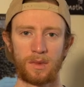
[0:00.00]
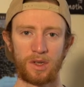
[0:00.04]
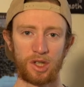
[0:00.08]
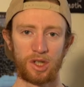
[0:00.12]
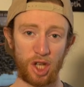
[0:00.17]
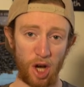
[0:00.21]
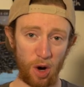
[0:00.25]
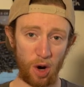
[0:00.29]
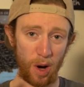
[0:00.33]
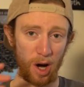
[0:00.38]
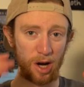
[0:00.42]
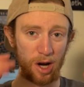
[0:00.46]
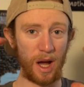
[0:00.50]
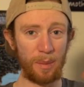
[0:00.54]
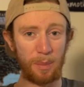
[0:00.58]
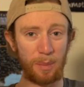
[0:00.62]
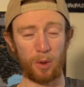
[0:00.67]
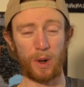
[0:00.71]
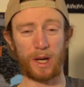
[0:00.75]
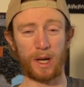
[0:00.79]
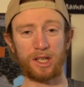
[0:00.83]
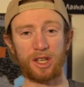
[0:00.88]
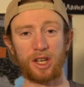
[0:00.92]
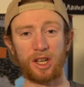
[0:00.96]
So a couple
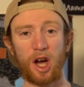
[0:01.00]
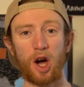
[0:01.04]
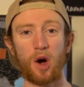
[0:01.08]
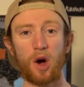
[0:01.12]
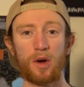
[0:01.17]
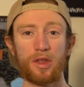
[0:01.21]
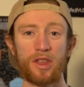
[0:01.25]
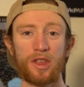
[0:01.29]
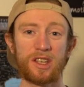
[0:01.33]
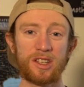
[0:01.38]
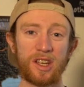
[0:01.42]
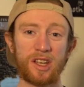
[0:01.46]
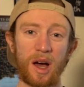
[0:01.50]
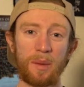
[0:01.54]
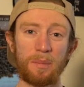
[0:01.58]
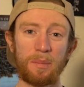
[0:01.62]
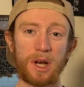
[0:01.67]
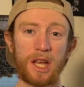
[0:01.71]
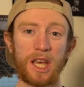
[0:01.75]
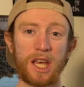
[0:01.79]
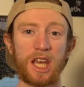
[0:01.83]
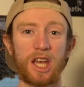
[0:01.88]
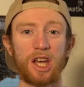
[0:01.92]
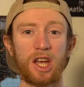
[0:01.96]
weeks ago, this
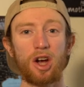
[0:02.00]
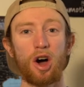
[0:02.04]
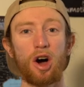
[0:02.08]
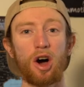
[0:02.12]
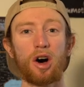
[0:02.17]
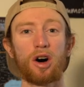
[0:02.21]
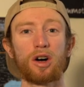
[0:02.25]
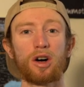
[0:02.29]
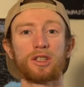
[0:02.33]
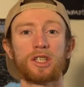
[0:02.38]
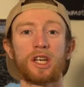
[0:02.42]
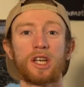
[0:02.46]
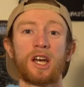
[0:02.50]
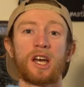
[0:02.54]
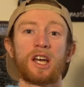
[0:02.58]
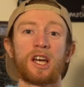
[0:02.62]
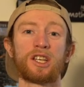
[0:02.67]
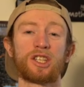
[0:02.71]
company called